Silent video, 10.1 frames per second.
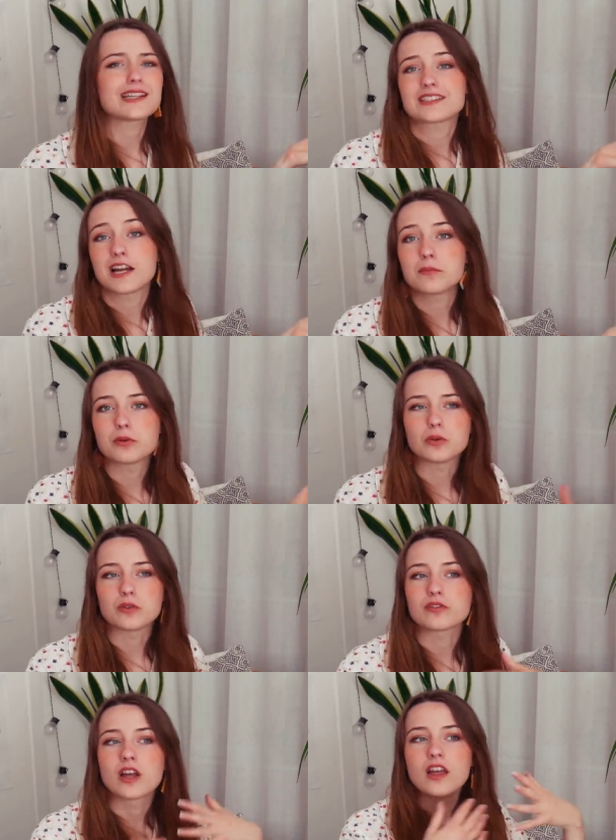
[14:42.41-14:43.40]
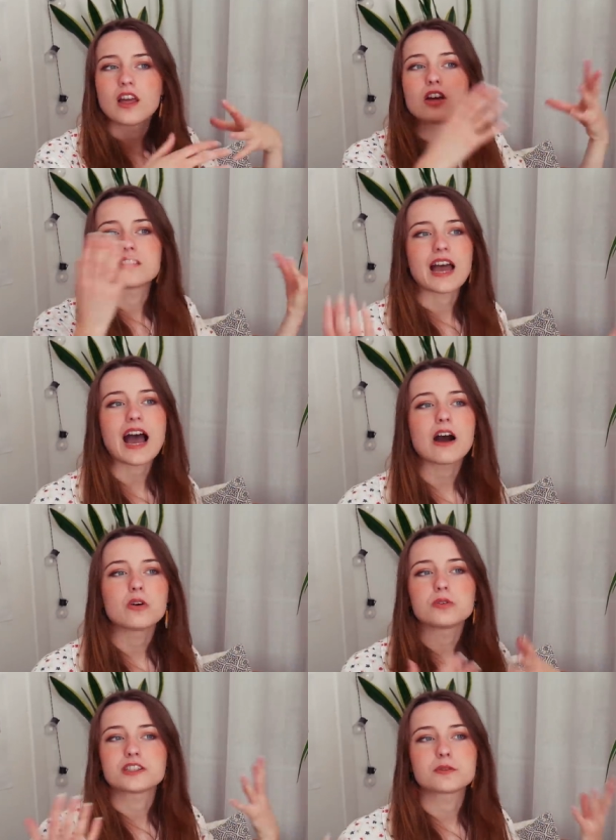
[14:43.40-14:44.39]
example of a
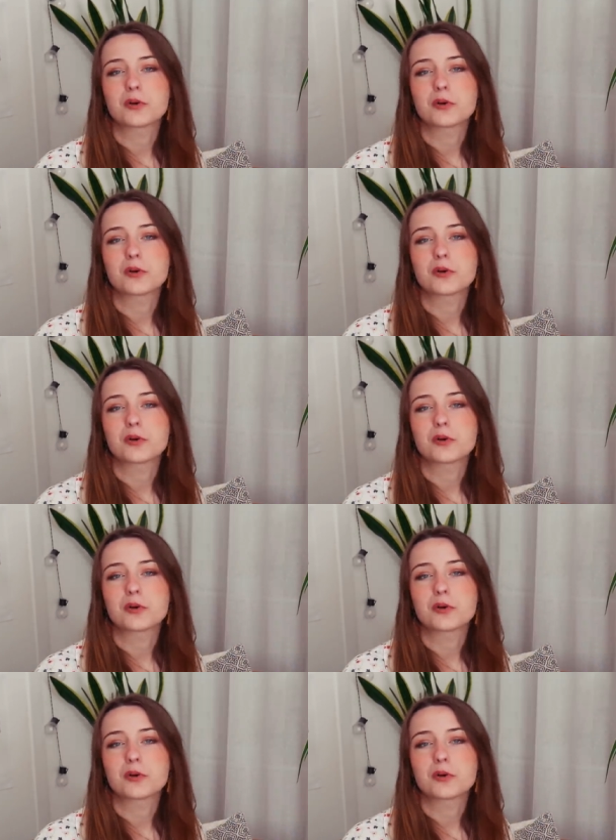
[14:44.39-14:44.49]
Taoist